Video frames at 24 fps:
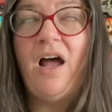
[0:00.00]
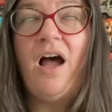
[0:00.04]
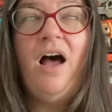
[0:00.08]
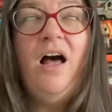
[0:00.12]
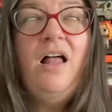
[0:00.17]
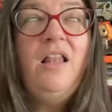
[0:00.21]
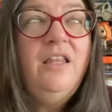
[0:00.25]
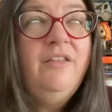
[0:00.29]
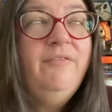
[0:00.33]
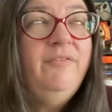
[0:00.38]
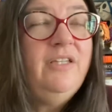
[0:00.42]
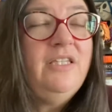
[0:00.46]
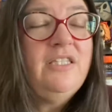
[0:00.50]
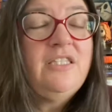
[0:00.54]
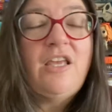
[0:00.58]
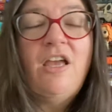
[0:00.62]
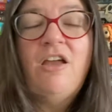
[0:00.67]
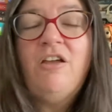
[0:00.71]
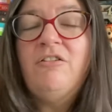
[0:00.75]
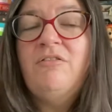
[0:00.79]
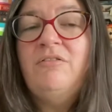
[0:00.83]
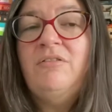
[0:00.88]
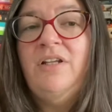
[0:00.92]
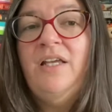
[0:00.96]
all of its
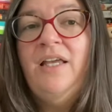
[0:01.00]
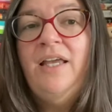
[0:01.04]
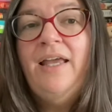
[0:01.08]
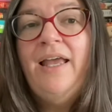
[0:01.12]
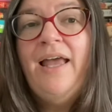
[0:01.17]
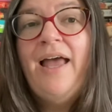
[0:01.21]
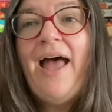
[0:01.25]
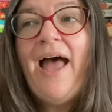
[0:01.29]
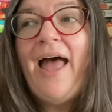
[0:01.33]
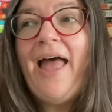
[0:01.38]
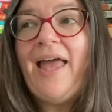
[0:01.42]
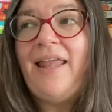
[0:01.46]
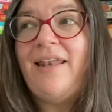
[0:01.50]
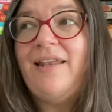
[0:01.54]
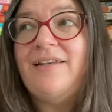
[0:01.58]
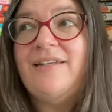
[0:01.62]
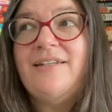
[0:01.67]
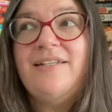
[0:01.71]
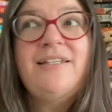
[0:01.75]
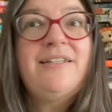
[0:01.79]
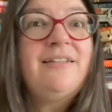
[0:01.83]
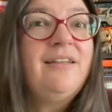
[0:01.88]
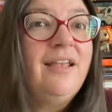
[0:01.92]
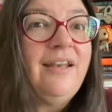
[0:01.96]
own, and it
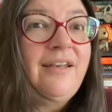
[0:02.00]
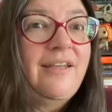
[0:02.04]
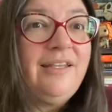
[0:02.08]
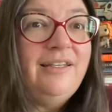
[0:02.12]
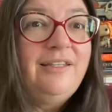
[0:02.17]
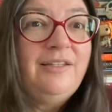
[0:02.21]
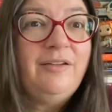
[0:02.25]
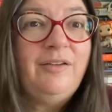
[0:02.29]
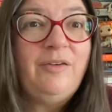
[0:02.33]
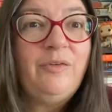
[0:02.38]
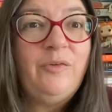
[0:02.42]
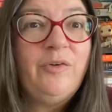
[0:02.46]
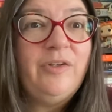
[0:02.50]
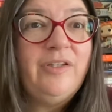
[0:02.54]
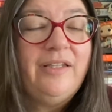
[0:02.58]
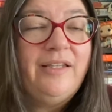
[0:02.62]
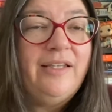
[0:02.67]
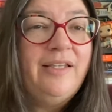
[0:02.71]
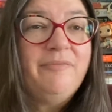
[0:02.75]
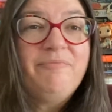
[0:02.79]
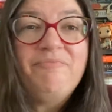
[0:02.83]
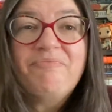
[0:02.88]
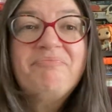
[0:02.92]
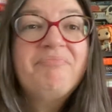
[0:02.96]
did not need to
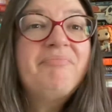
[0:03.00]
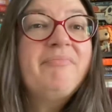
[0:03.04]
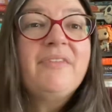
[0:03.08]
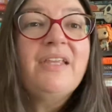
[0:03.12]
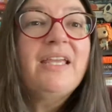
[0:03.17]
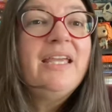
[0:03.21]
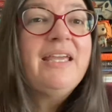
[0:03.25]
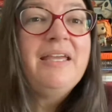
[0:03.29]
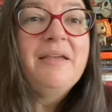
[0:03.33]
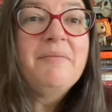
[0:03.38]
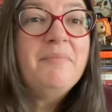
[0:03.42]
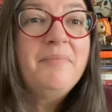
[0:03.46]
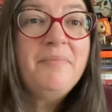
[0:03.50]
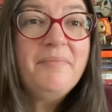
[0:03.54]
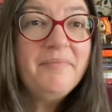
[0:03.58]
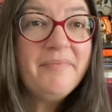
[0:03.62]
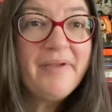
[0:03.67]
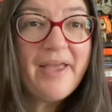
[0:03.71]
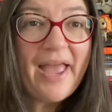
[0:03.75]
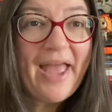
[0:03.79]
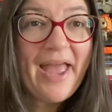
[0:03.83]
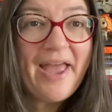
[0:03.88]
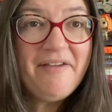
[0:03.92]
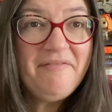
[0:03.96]
really
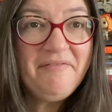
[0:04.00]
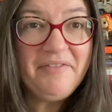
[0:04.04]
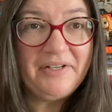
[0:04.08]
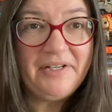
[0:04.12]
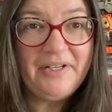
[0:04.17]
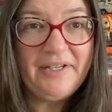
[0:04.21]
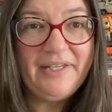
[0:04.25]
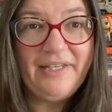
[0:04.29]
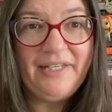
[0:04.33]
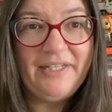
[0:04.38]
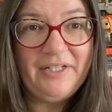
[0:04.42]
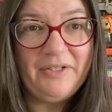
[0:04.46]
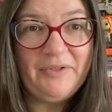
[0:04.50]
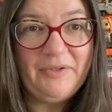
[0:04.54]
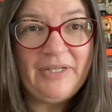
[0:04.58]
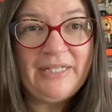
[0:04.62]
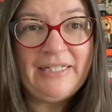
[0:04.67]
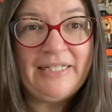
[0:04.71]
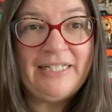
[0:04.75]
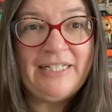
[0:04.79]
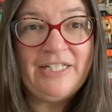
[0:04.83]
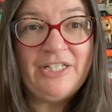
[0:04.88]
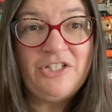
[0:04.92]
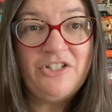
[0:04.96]
have a, you know, an
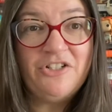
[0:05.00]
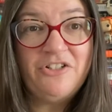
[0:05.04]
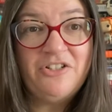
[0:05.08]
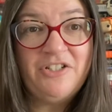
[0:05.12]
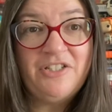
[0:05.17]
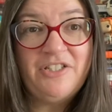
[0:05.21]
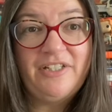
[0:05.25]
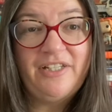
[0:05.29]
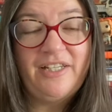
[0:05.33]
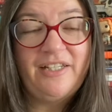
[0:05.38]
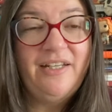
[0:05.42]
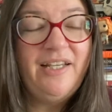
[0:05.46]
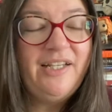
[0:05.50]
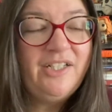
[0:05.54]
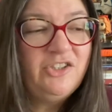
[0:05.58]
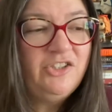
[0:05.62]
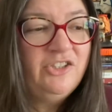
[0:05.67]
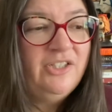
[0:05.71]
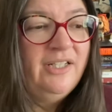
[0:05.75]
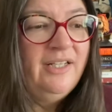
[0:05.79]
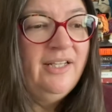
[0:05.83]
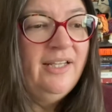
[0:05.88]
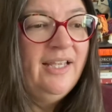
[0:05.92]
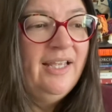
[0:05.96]
indigenous
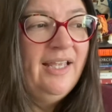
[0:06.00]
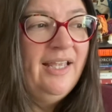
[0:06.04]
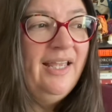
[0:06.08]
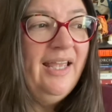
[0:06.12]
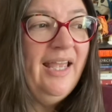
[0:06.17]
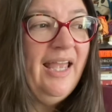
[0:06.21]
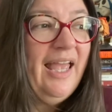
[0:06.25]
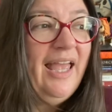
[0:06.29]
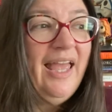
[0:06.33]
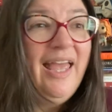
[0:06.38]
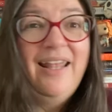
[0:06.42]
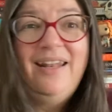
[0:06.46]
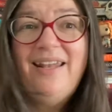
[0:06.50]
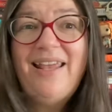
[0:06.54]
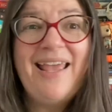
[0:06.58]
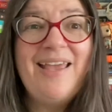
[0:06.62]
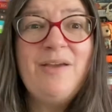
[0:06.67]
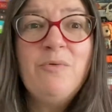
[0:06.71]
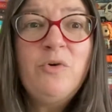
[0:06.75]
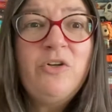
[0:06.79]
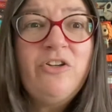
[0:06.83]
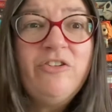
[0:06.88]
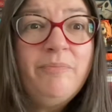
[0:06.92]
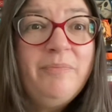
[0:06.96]
connection. And it
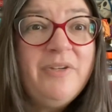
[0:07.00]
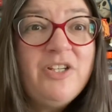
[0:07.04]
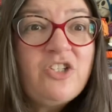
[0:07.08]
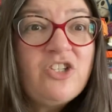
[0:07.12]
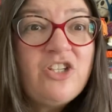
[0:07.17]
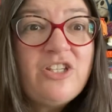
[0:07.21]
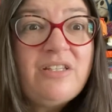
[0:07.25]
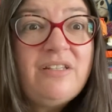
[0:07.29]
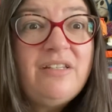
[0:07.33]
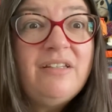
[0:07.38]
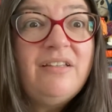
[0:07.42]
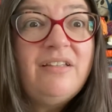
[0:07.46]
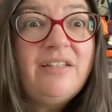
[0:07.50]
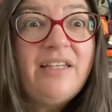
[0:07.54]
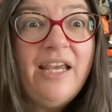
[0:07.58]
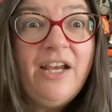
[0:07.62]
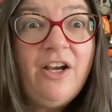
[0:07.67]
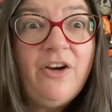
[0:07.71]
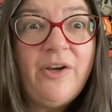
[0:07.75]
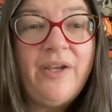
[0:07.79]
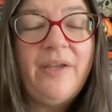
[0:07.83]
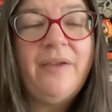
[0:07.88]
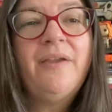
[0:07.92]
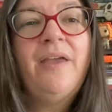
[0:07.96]
would have been just as
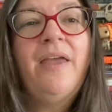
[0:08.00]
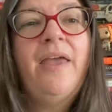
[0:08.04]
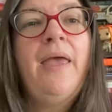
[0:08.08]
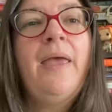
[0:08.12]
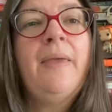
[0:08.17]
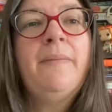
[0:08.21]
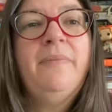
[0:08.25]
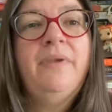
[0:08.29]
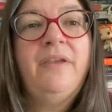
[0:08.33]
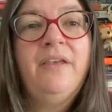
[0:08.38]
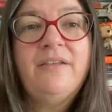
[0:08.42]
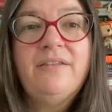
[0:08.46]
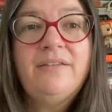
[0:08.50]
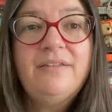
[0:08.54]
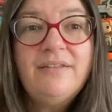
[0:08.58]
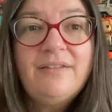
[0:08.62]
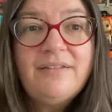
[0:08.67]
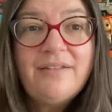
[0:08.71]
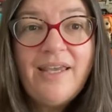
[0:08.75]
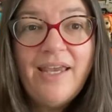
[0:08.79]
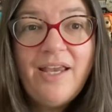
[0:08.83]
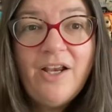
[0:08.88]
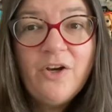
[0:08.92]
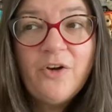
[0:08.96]
scary because the
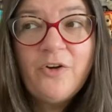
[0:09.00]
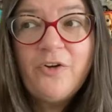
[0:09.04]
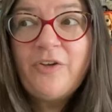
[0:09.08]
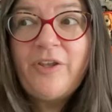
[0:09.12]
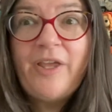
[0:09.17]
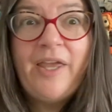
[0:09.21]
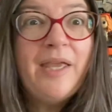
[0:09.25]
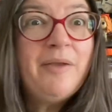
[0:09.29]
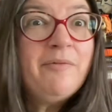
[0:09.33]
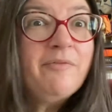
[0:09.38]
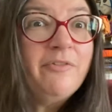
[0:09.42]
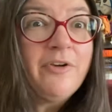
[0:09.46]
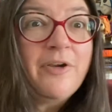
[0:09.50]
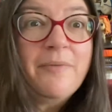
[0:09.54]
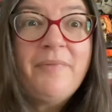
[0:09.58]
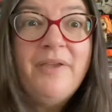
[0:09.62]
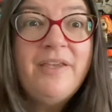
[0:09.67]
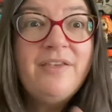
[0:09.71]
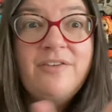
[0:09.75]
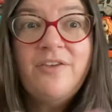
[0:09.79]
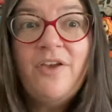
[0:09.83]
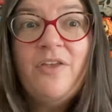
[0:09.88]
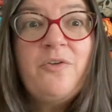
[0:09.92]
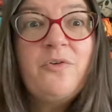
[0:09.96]
scares came from
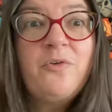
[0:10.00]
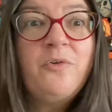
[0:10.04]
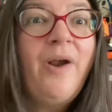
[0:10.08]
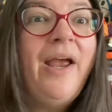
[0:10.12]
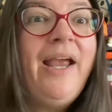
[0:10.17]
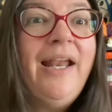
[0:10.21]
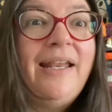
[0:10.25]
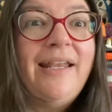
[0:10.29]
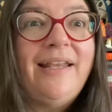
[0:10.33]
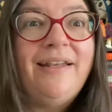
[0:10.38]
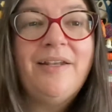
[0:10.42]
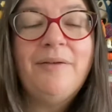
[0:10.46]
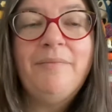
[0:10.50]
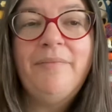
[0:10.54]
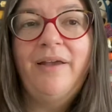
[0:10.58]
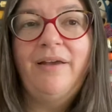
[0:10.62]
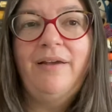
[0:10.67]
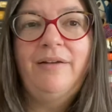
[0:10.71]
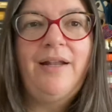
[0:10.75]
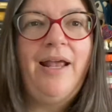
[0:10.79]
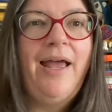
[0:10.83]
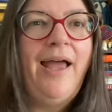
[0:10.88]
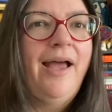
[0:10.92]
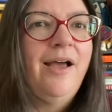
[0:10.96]
his other writing about
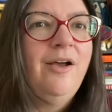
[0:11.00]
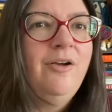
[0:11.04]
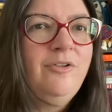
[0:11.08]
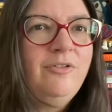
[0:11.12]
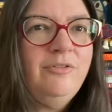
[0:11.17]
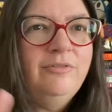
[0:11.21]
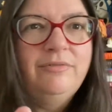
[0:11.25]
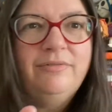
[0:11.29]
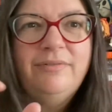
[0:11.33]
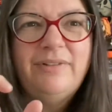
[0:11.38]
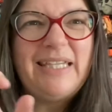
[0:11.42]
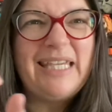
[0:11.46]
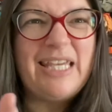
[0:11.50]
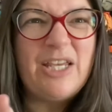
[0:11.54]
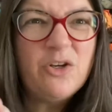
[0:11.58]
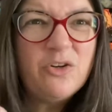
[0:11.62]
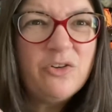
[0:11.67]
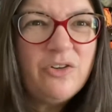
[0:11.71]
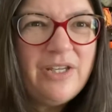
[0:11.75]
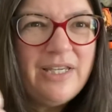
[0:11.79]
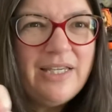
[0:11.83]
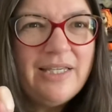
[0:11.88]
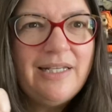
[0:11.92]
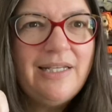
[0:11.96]
how
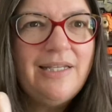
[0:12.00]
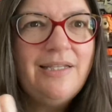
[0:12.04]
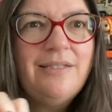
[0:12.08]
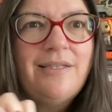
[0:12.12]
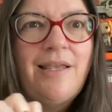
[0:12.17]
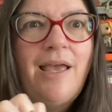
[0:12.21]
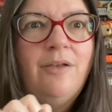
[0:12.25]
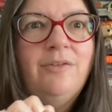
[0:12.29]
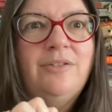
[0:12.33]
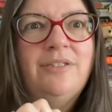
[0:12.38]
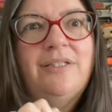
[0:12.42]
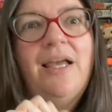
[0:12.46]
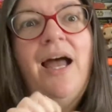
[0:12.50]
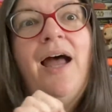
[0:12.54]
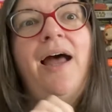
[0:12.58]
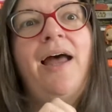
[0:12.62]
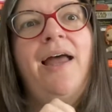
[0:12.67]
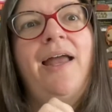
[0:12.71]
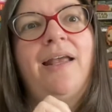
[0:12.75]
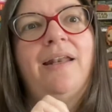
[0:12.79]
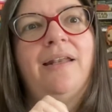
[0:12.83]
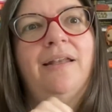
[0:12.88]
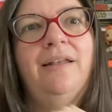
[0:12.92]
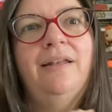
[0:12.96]
eerie it is
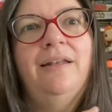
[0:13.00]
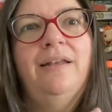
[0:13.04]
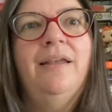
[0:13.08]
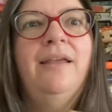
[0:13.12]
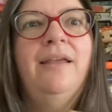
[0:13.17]
outside and